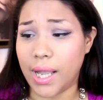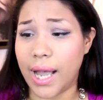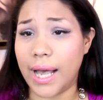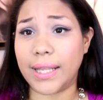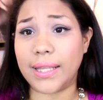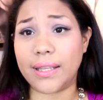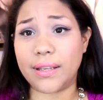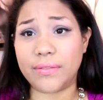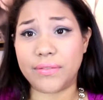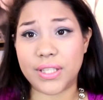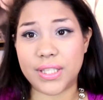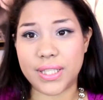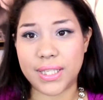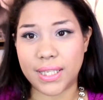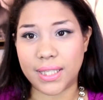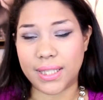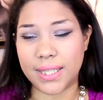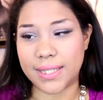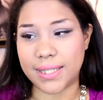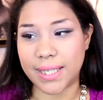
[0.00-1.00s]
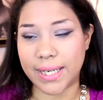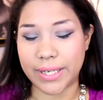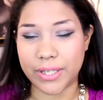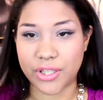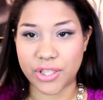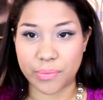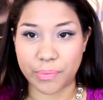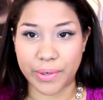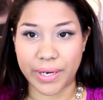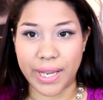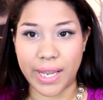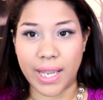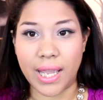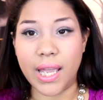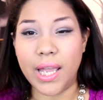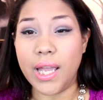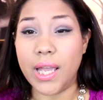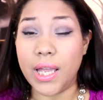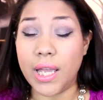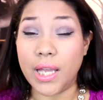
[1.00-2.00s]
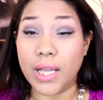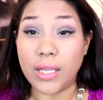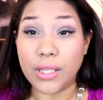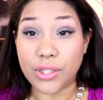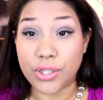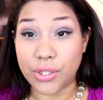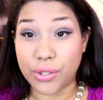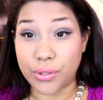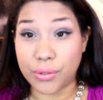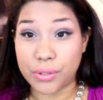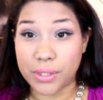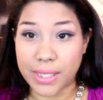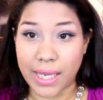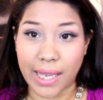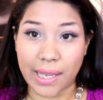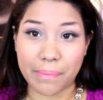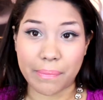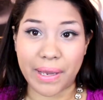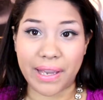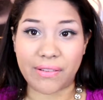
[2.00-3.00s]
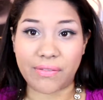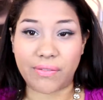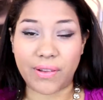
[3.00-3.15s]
I love using this hairspray to tame my